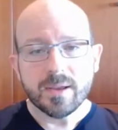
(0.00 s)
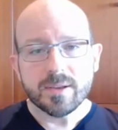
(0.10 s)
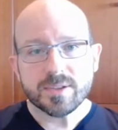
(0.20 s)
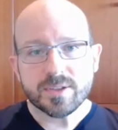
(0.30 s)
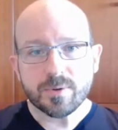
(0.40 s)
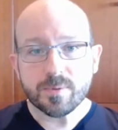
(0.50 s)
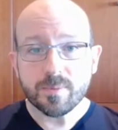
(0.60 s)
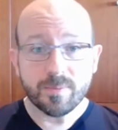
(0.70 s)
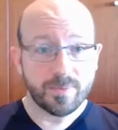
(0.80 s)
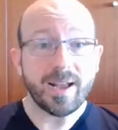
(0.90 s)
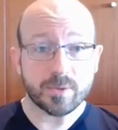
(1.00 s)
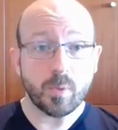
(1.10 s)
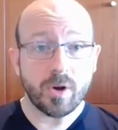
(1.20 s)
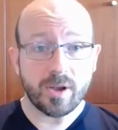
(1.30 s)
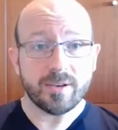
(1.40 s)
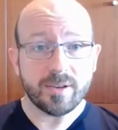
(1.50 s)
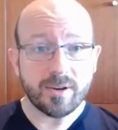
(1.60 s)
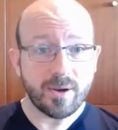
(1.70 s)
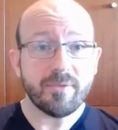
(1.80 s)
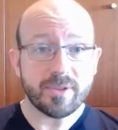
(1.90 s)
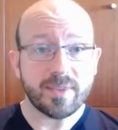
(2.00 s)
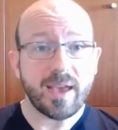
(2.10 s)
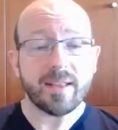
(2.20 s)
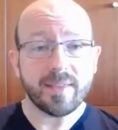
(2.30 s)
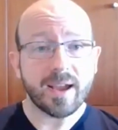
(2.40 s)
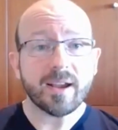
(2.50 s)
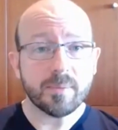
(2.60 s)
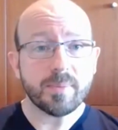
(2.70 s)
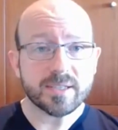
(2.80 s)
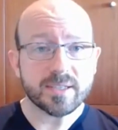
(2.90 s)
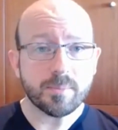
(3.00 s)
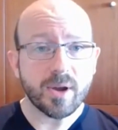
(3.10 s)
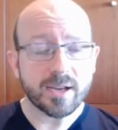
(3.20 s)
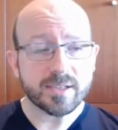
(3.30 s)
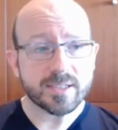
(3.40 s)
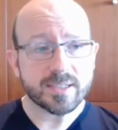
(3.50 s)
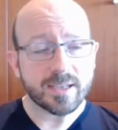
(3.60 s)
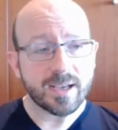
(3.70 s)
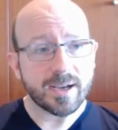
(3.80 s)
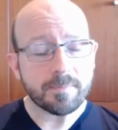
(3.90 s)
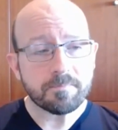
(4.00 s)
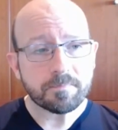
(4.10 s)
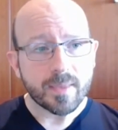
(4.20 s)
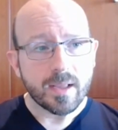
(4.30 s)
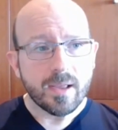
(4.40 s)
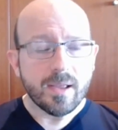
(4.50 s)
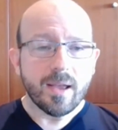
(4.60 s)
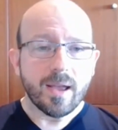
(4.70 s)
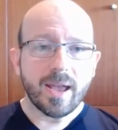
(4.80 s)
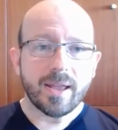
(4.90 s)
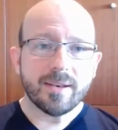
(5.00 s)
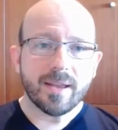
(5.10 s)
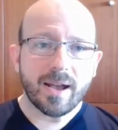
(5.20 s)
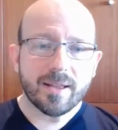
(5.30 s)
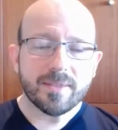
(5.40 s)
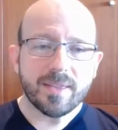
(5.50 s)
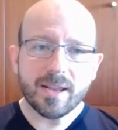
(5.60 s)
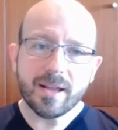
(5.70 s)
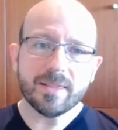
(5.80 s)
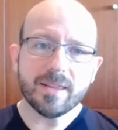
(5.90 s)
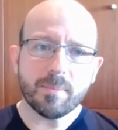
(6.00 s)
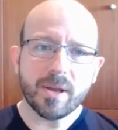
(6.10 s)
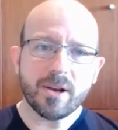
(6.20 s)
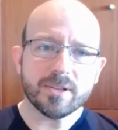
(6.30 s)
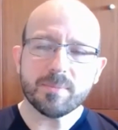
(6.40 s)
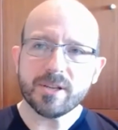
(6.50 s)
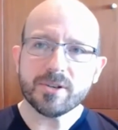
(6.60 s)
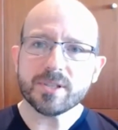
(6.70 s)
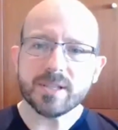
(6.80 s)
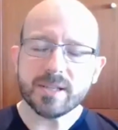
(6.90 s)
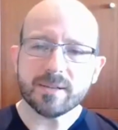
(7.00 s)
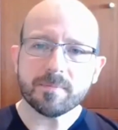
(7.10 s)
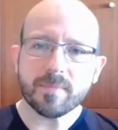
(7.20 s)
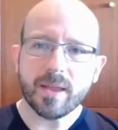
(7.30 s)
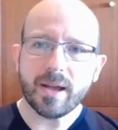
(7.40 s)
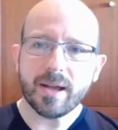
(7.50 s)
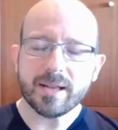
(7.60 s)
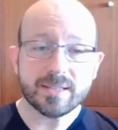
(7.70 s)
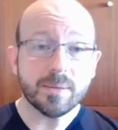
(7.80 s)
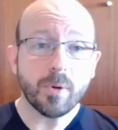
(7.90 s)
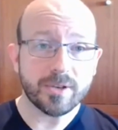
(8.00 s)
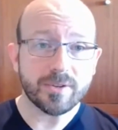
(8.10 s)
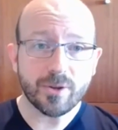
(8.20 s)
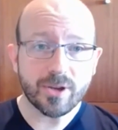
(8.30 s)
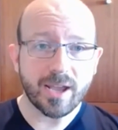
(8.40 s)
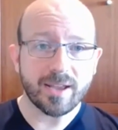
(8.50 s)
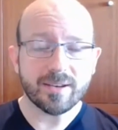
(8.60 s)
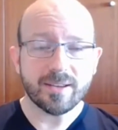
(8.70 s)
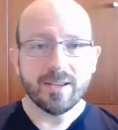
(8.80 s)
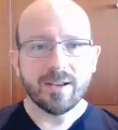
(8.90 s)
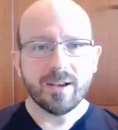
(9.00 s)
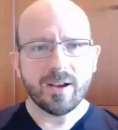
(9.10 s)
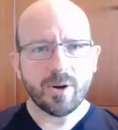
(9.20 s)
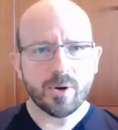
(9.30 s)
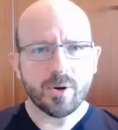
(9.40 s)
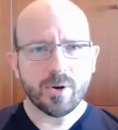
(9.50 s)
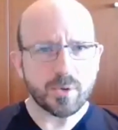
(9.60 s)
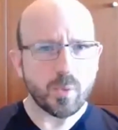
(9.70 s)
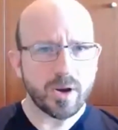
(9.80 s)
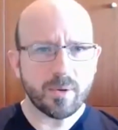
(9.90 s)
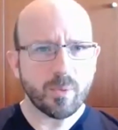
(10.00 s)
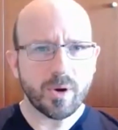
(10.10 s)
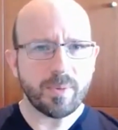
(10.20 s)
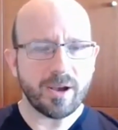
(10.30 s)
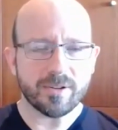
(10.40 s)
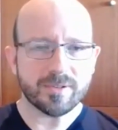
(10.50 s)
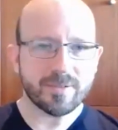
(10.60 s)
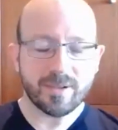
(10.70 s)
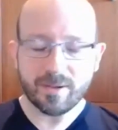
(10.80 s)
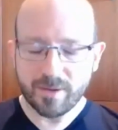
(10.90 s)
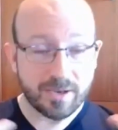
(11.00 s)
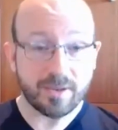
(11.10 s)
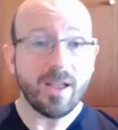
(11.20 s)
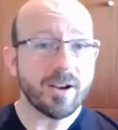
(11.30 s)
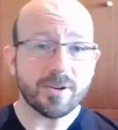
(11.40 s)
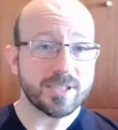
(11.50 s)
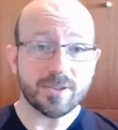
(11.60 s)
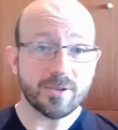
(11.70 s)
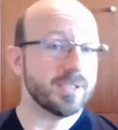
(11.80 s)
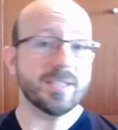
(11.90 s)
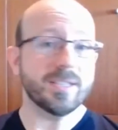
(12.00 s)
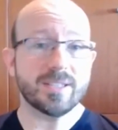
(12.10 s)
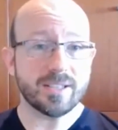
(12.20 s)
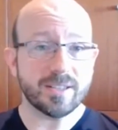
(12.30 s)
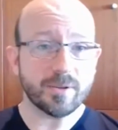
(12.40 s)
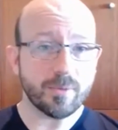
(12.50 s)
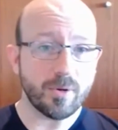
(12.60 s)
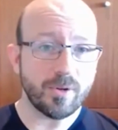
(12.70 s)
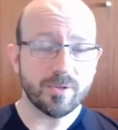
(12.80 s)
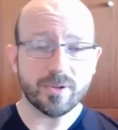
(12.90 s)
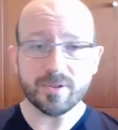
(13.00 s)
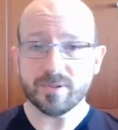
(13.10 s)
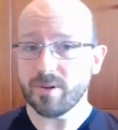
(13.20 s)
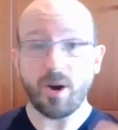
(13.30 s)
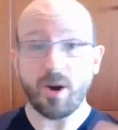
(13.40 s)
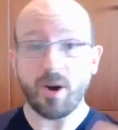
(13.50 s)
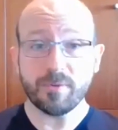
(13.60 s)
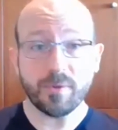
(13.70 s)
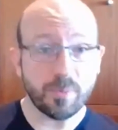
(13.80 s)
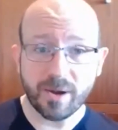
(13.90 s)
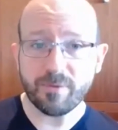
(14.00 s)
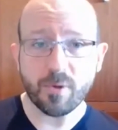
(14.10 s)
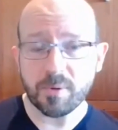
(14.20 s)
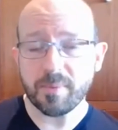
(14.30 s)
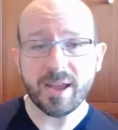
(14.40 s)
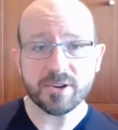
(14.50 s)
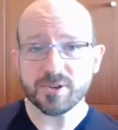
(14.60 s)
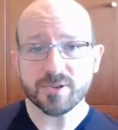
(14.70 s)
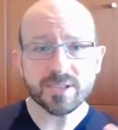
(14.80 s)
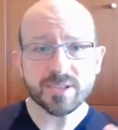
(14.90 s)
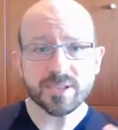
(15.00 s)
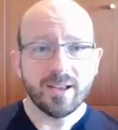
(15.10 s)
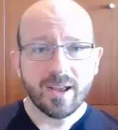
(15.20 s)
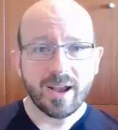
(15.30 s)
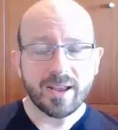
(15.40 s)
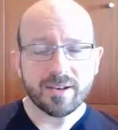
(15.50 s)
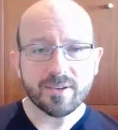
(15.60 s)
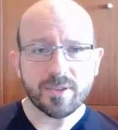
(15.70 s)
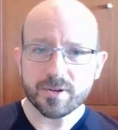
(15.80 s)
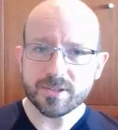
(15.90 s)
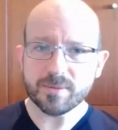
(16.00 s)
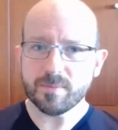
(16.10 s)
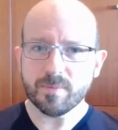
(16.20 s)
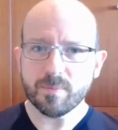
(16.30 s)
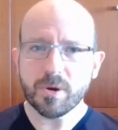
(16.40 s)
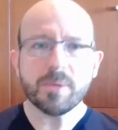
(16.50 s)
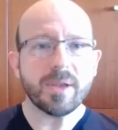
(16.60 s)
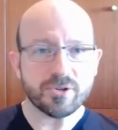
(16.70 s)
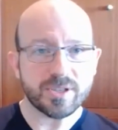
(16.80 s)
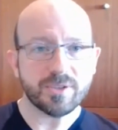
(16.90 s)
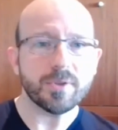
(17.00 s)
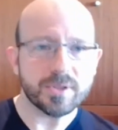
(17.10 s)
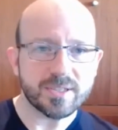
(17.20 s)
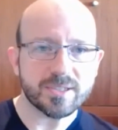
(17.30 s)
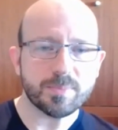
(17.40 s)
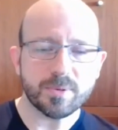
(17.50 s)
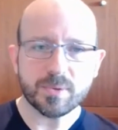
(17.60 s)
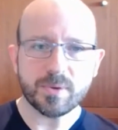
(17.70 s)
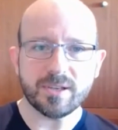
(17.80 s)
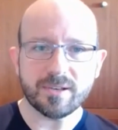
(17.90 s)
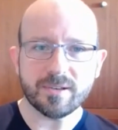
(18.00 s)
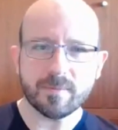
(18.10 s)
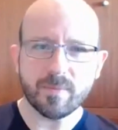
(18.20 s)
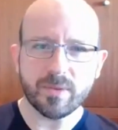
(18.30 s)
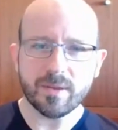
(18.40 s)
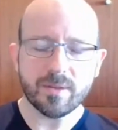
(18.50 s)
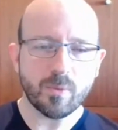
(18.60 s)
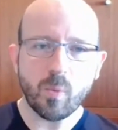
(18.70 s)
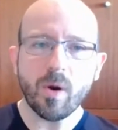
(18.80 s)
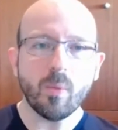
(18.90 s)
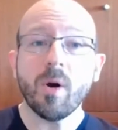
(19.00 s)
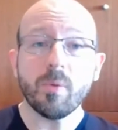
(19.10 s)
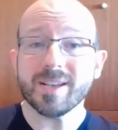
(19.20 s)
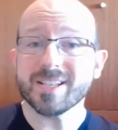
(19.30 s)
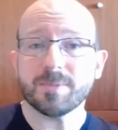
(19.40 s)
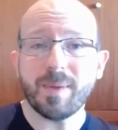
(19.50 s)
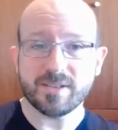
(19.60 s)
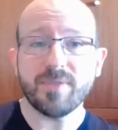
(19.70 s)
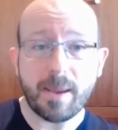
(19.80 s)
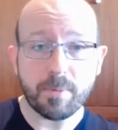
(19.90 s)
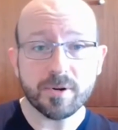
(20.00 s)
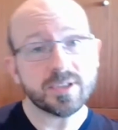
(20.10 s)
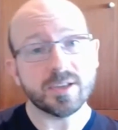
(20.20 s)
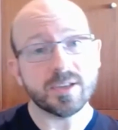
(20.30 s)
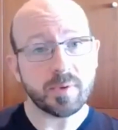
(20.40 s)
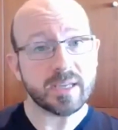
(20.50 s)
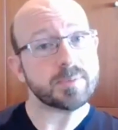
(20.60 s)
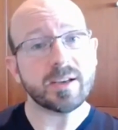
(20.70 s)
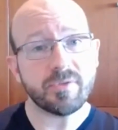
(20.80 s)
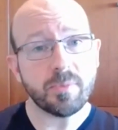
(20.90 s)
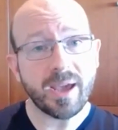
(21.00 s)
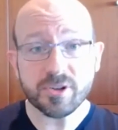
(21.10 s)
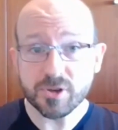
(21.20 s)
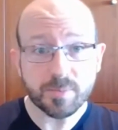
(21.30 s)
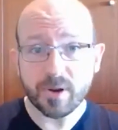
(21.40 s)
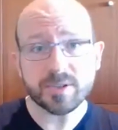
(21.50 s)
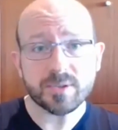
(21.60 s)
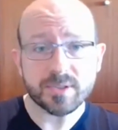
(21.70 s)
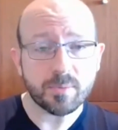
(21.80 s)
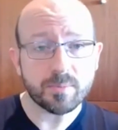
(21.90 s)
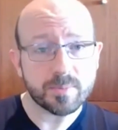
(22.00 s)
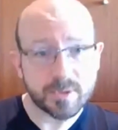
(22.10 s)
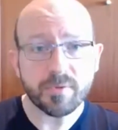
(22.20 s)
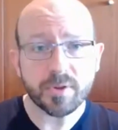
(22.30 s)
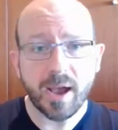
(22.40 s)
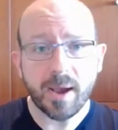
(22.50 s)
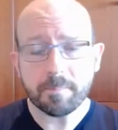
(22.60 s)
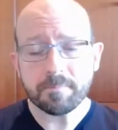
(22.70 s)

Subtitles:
So that's one, you know, having that kind of baseline practice. And then I think it might also be interesting at some point to look at, okay, so what about in holacracy, there is this lead link role. They're often filled by former managers, and there are some pretty major differences between what we expect of that person and what we expect of a manager, but also some overlap.